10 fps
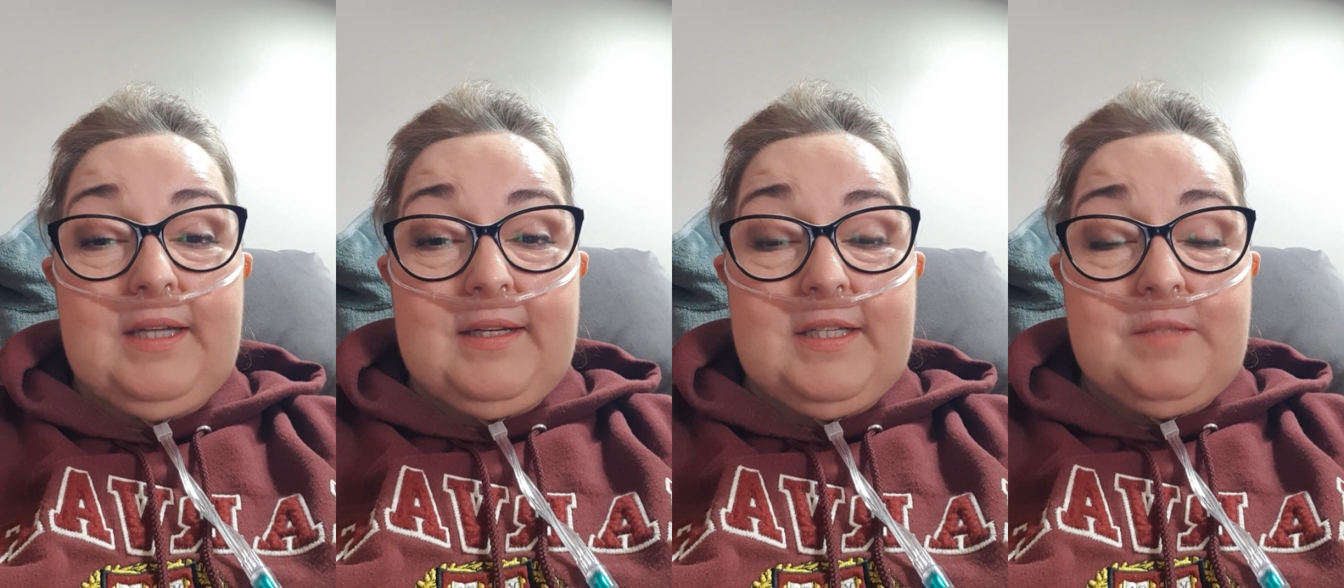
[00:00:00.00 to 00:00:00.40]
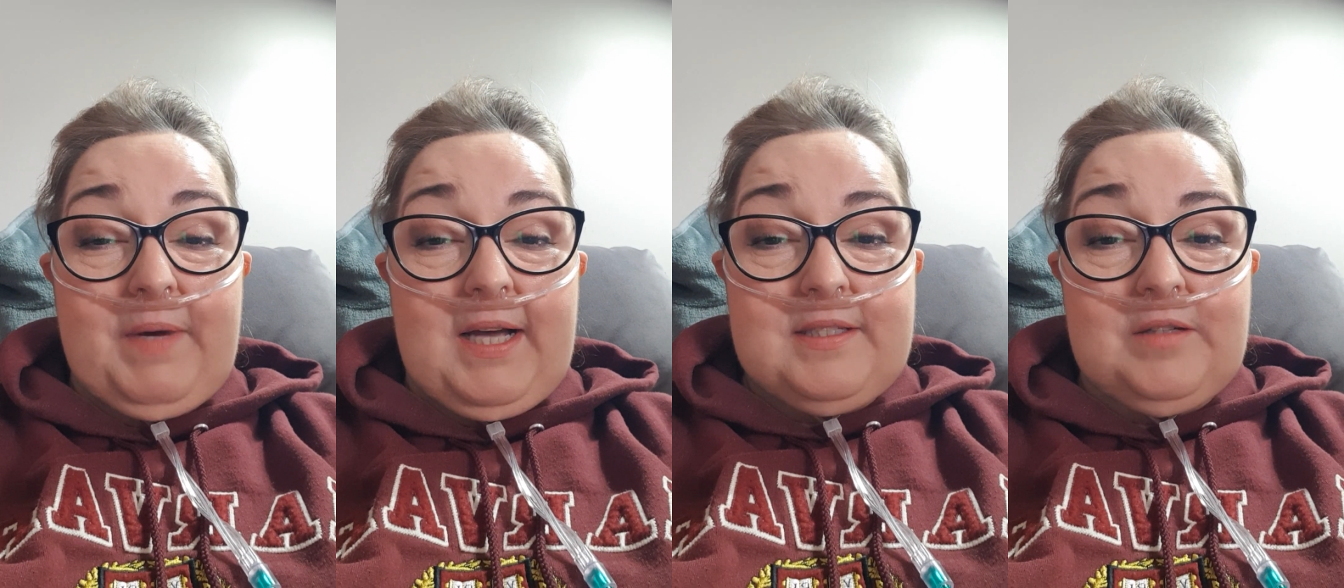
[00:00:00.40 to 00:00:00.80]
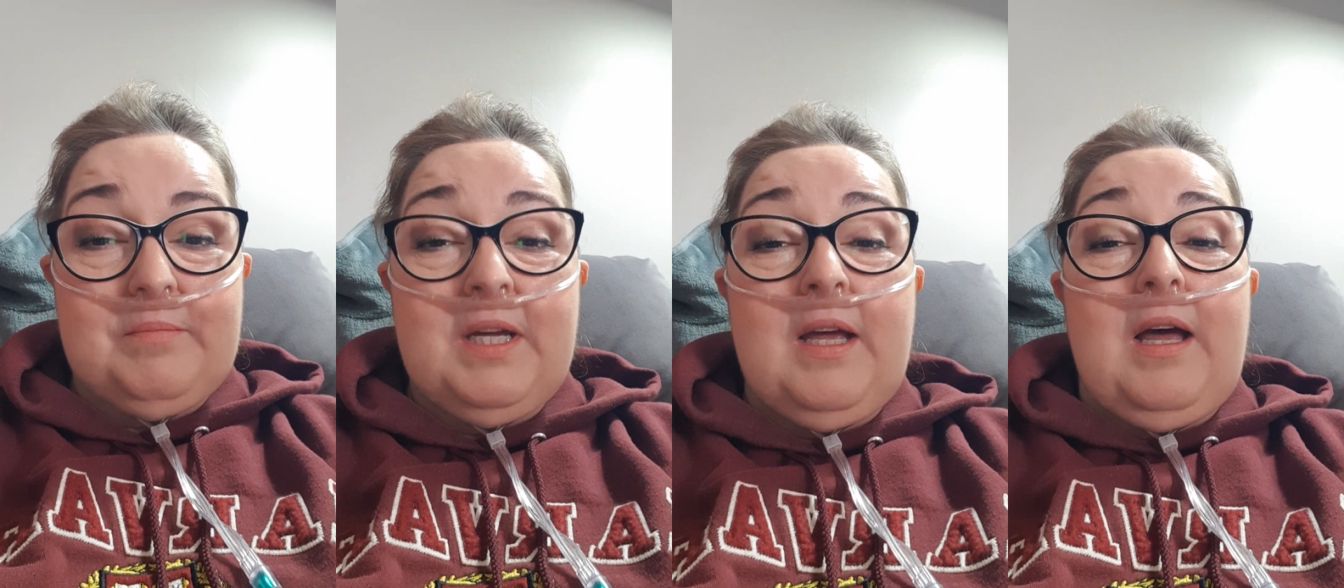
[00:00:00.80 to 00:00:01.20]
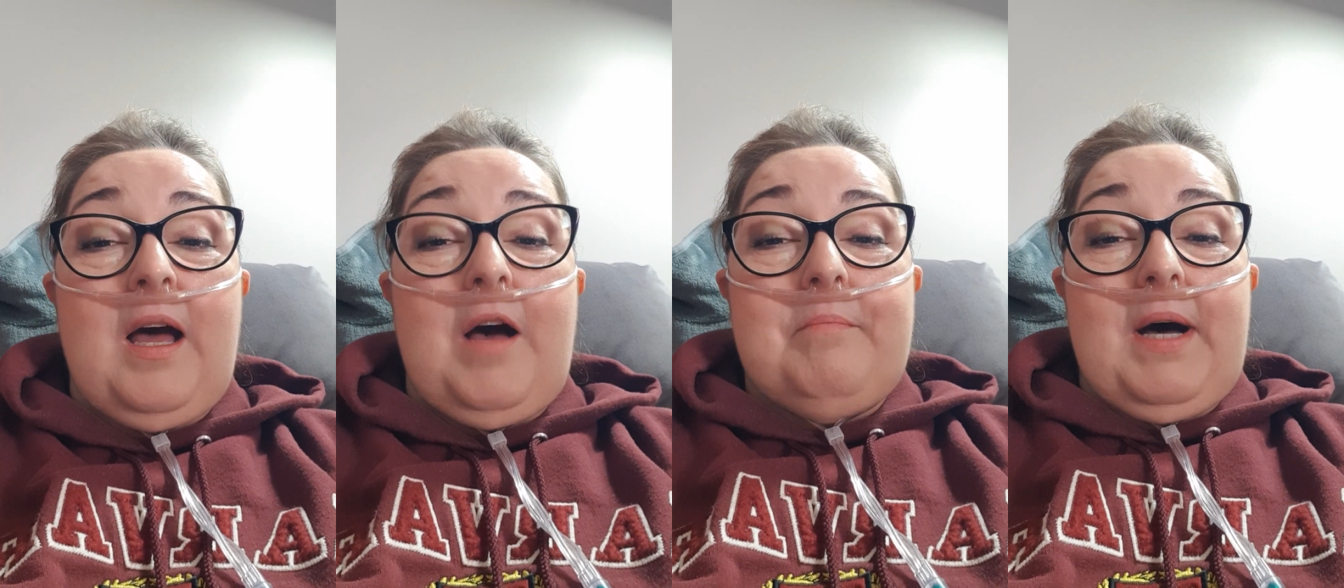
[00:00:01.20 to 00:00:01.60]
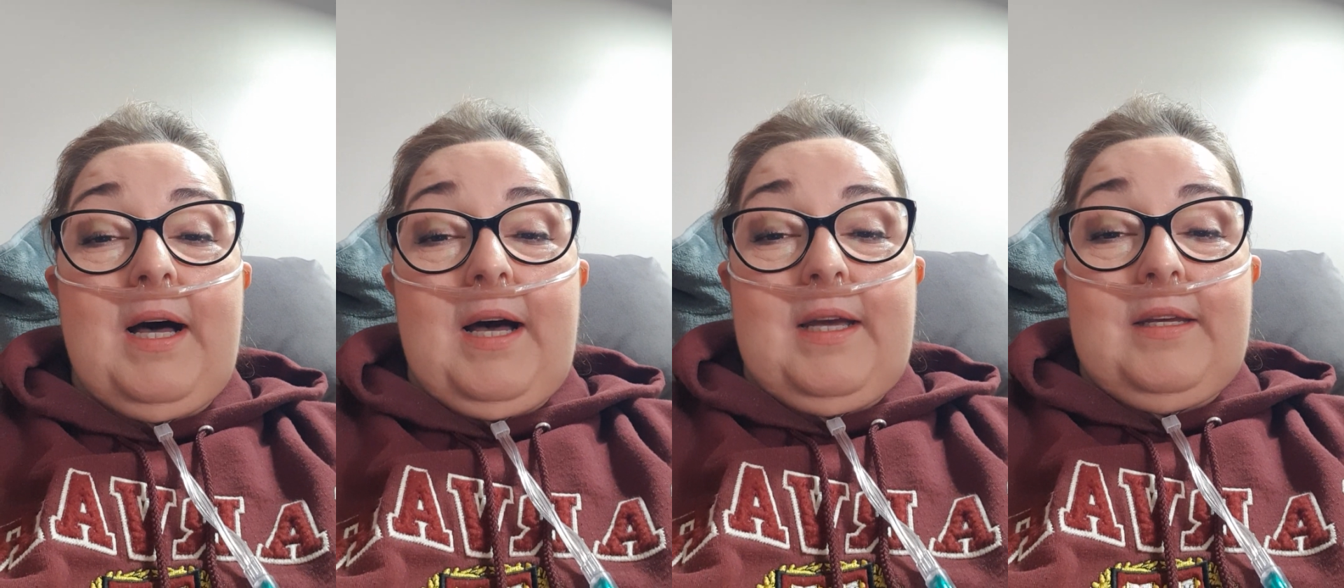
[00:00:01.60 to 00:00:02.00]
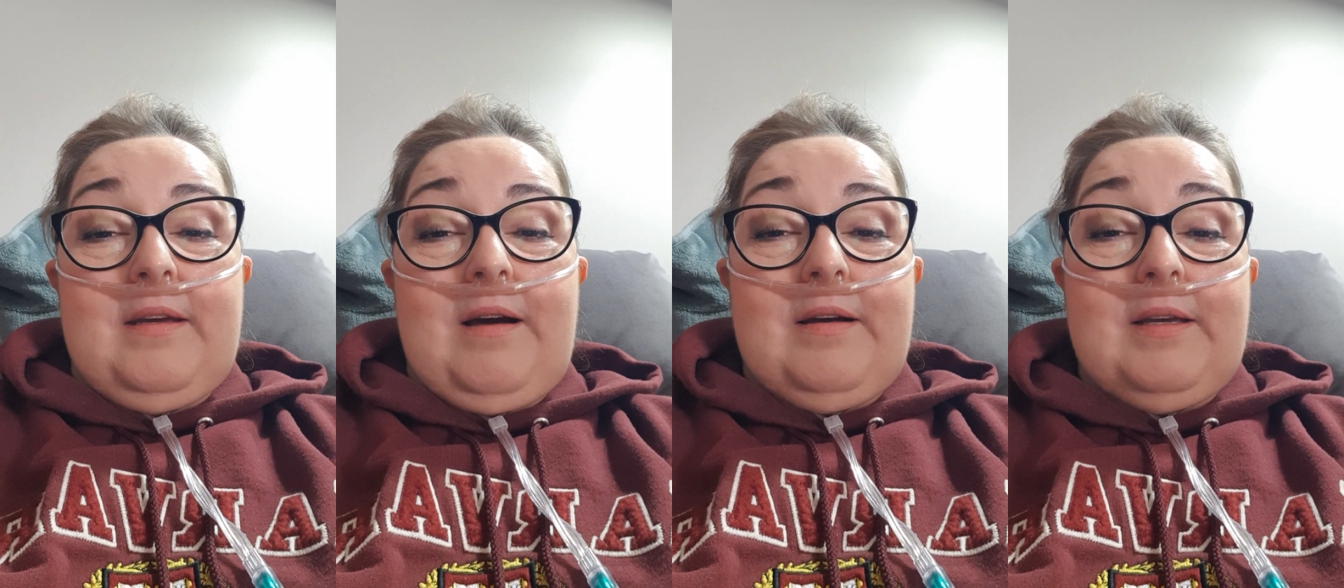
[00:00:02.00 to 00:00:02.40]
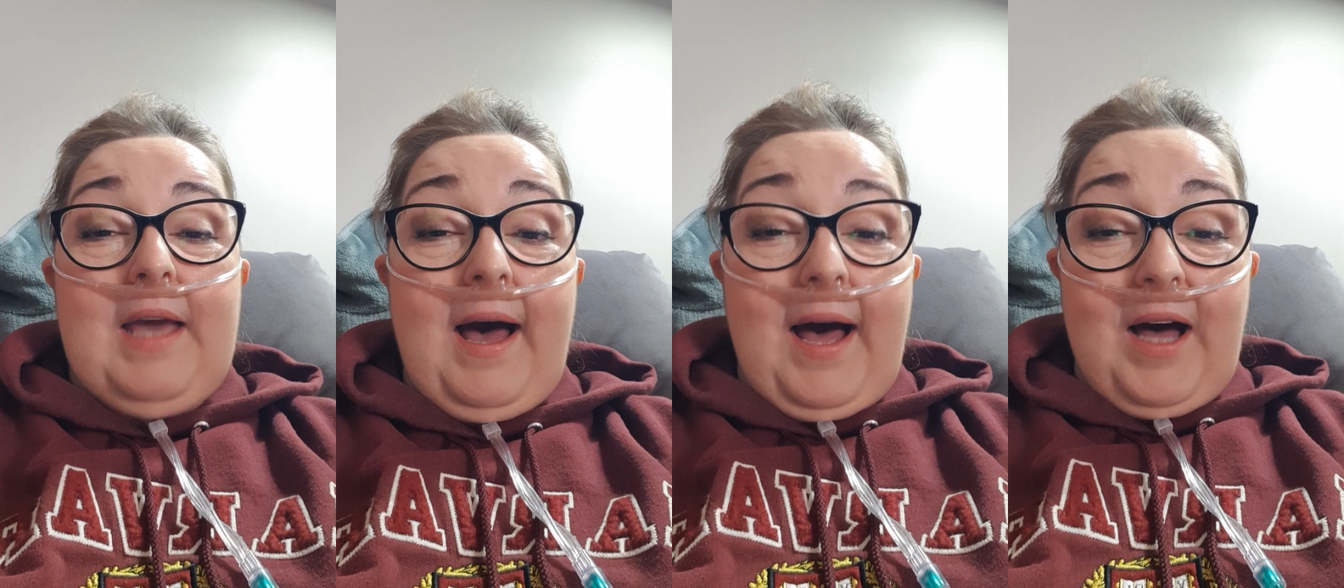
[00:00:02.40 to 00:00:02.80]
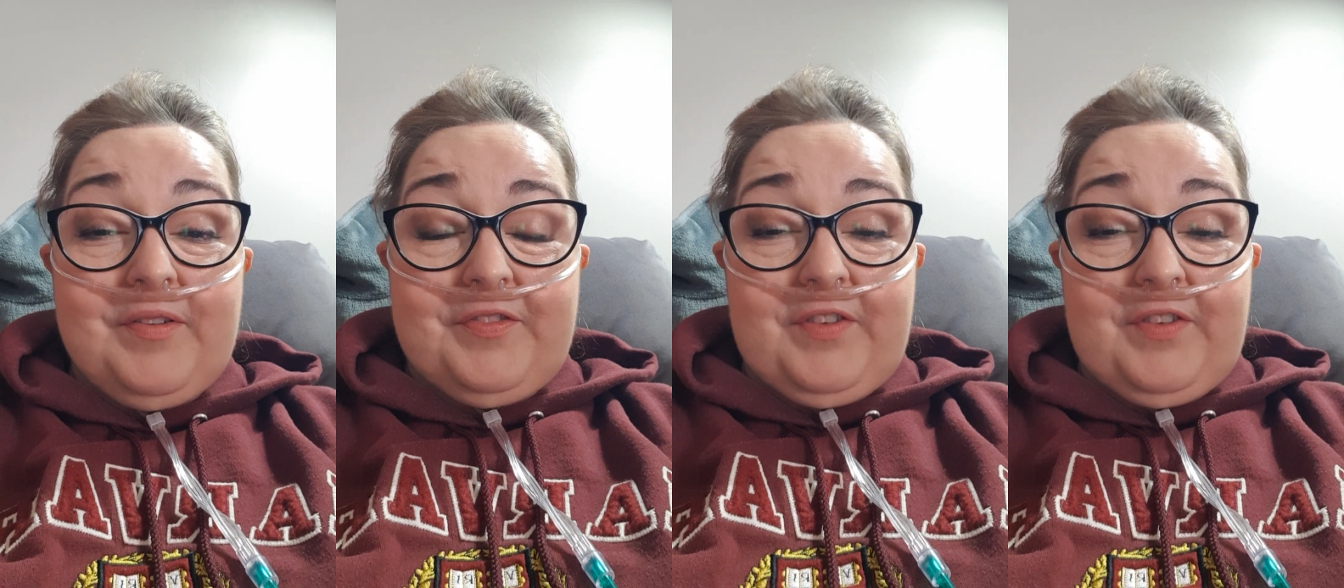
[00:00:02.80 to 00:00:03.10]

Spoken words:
into spasm. My calf